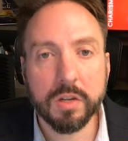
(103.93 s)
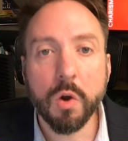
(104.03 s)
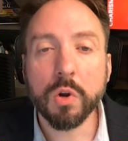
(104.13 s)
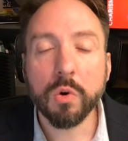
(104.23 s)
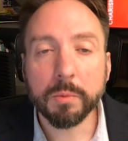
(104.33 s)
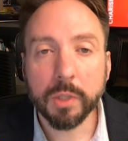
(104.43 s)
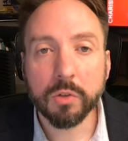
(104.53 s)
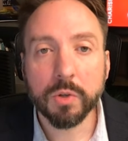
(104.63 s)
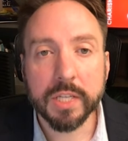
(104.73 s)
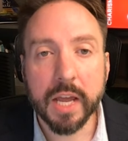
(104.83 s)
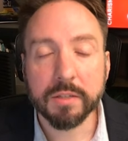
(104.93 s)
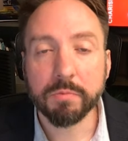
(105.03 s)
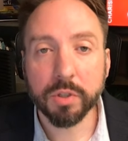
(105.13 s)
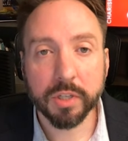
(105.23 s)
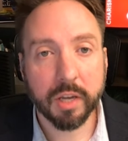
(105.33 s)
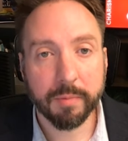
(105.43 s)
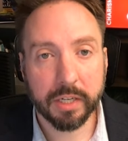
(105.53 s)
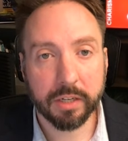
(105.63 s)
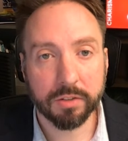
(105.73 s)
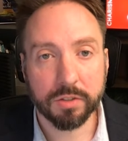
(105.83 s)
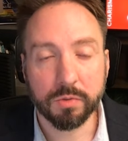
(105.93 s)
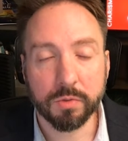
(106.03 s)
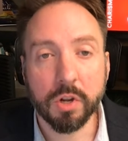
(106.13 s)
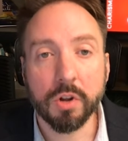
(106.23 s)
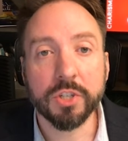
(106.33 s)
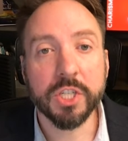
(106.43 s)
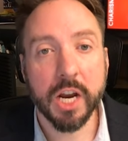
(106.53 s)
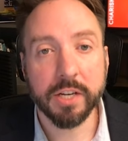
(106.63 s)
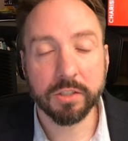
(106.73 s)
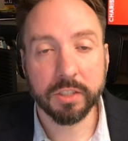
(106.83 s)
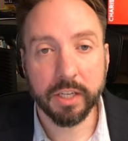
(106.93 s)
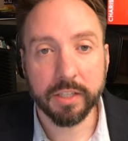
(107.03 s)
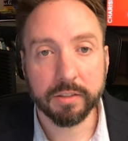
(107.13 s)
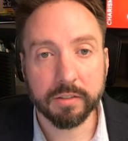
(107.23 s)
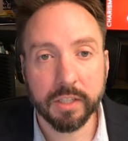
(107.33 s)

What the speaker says: Joaquim Lundquist has a book coming out soon called Shine Your Light,